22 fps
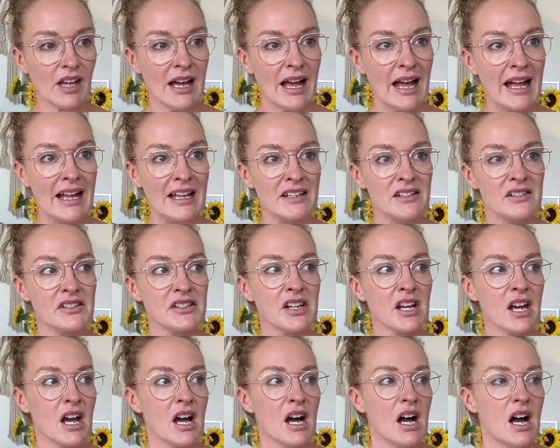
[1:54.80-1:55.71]
And
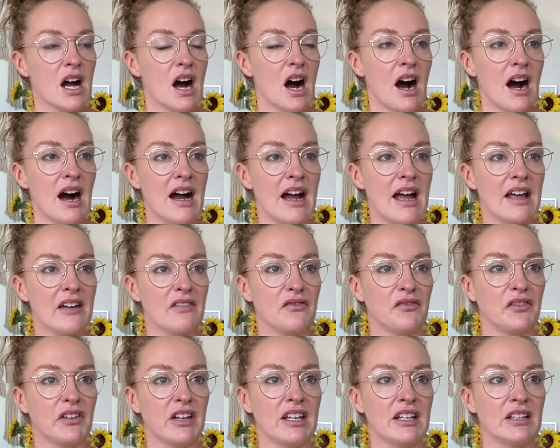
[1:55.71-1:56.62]
I
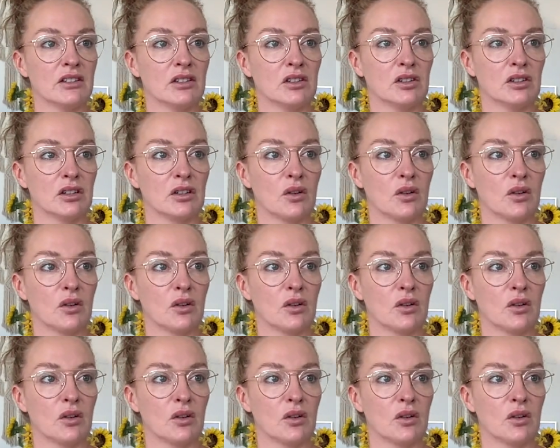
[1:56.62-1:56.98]
feel